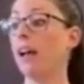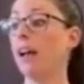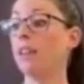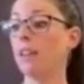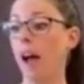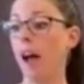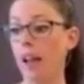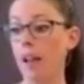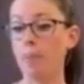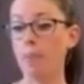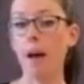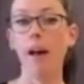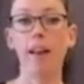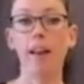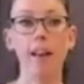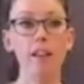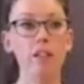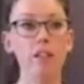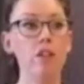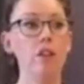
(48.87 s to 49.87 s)
Tying back
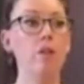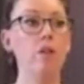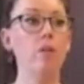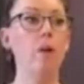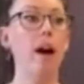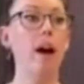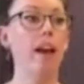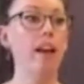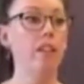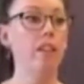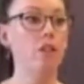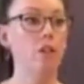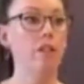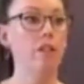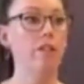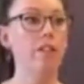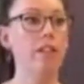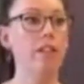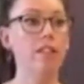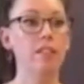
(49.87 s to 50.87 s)
into why I
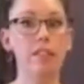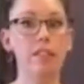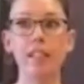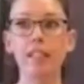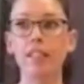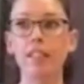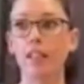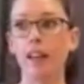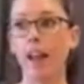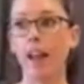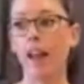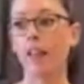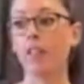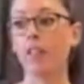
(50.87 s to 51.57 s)
served this tea today,